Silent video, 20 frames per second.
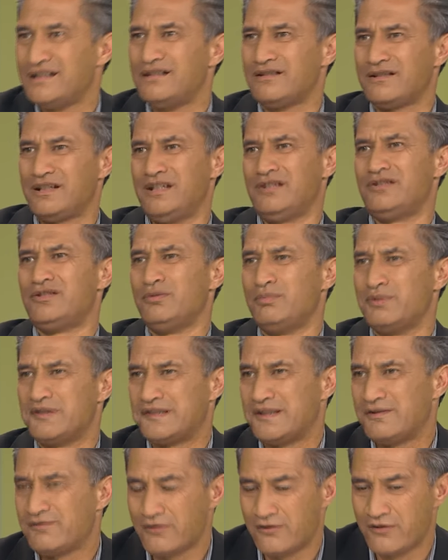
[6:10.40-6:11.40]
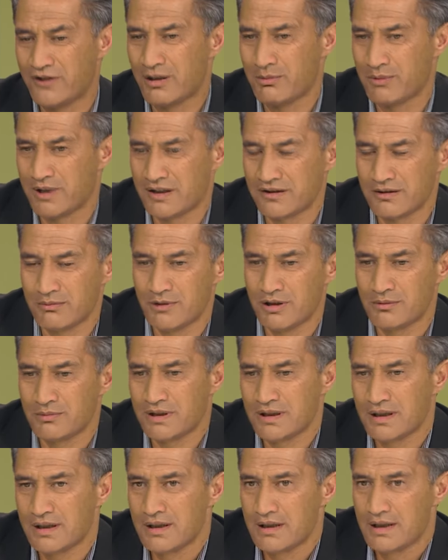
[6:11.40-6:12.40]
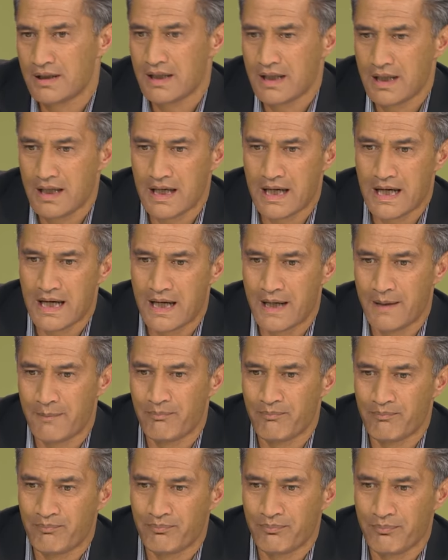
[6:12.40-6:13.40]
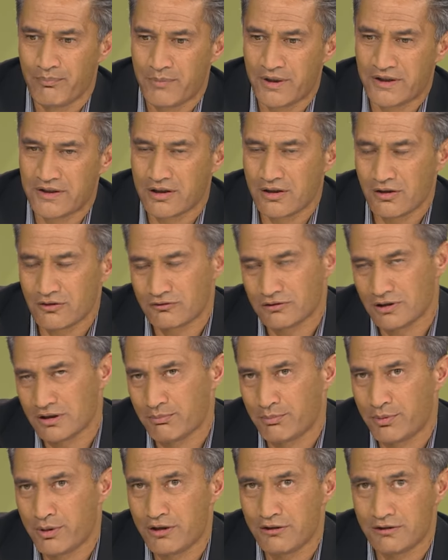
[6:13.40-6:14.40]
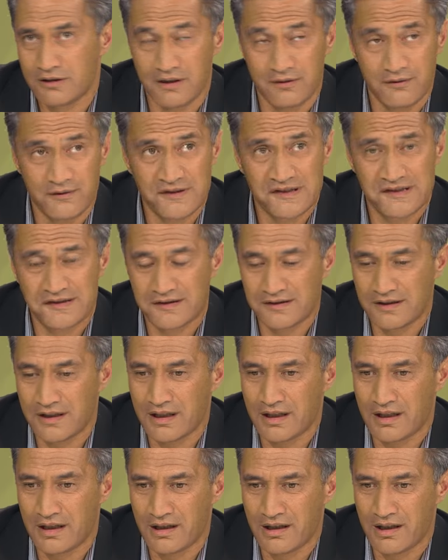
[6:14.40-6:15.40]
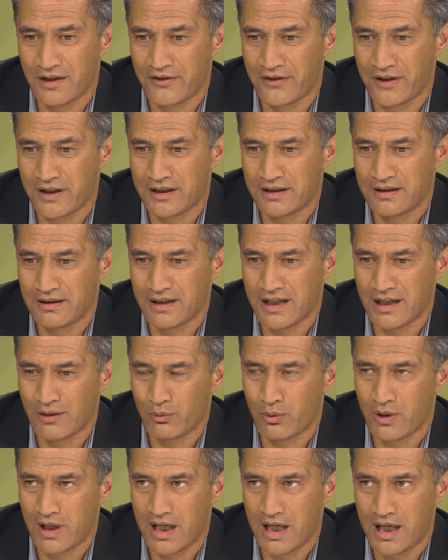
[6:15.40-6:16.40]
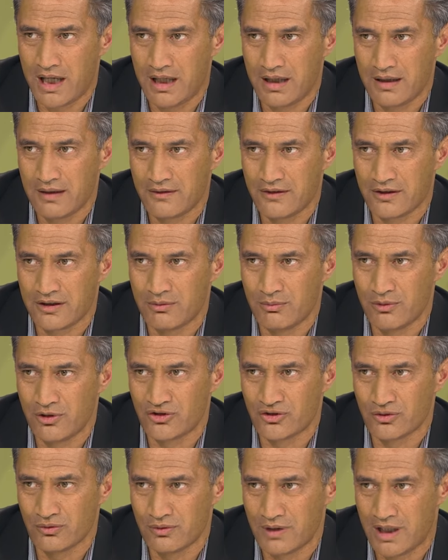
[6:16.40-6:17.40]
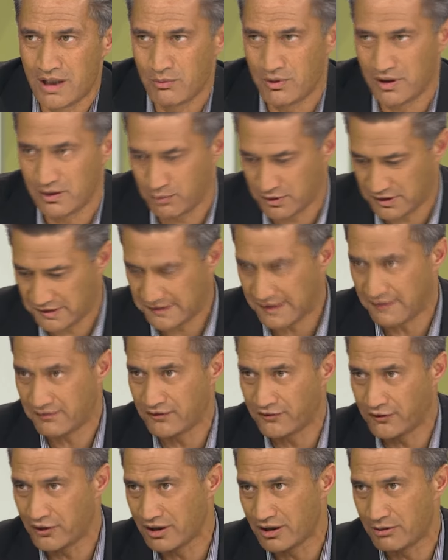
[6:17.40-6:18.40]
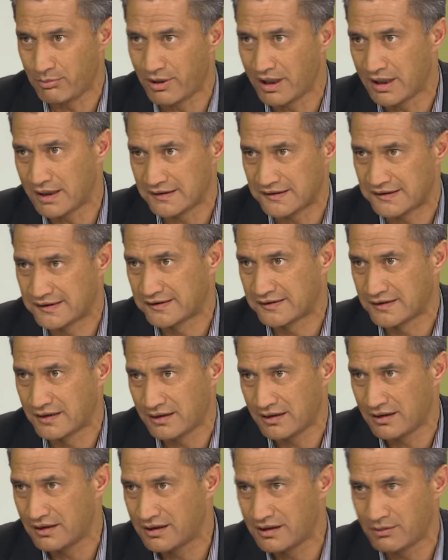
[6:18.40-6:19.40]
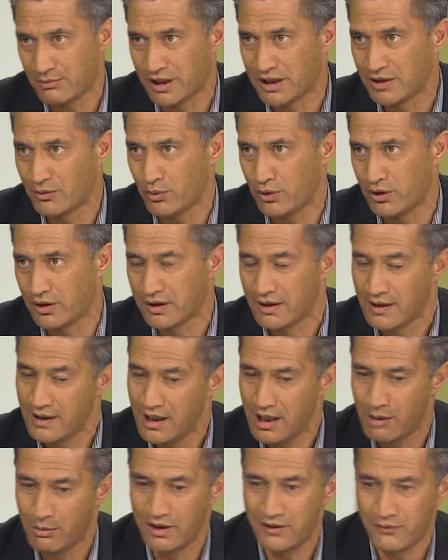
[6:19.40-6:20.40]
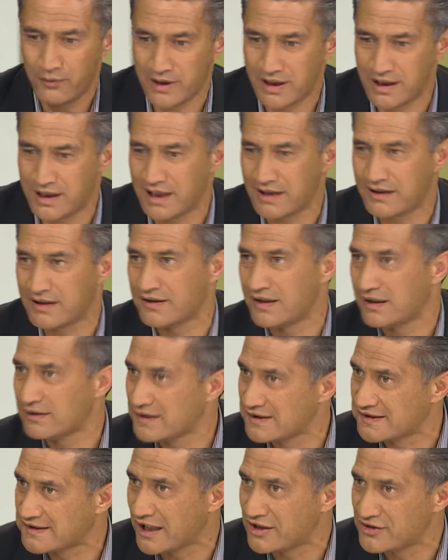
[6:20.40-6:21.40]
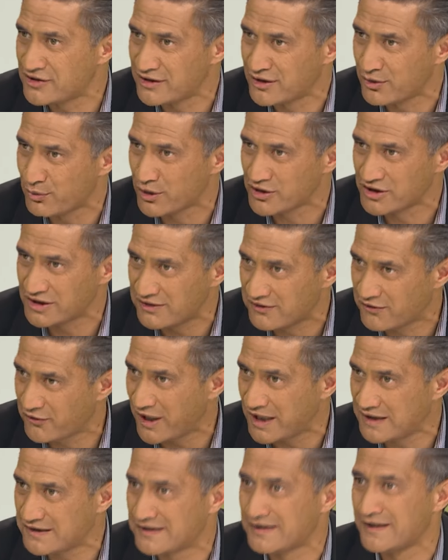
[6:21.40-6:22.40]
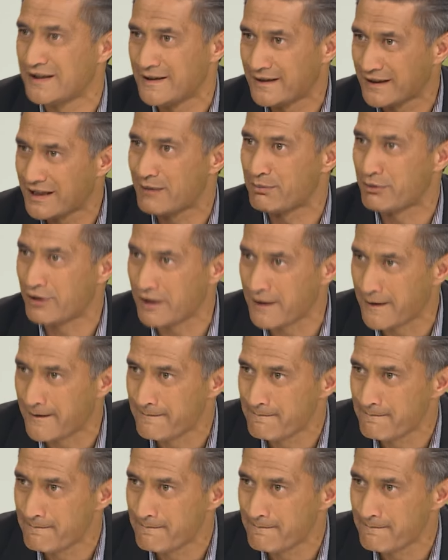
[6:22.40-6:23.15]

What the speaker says: You're looking at 2% for farming at the moment. But the cultural imperatives, I think, outweigh the commercial, and we just have to find a balance to make it work. I mean, if we could get the station to wash its face, ka pai.